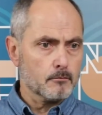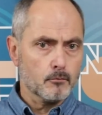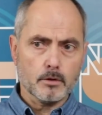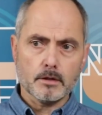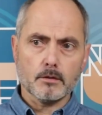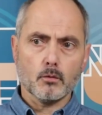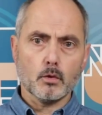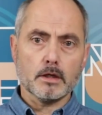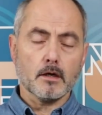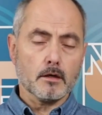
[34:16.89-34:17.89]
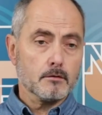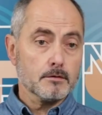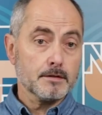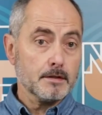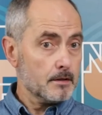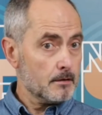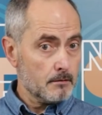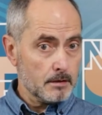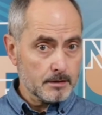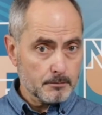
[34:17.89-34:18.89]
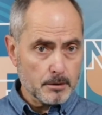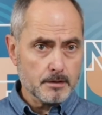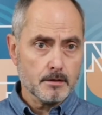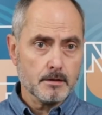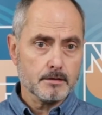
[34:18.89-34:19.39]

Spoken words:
We're going to see especially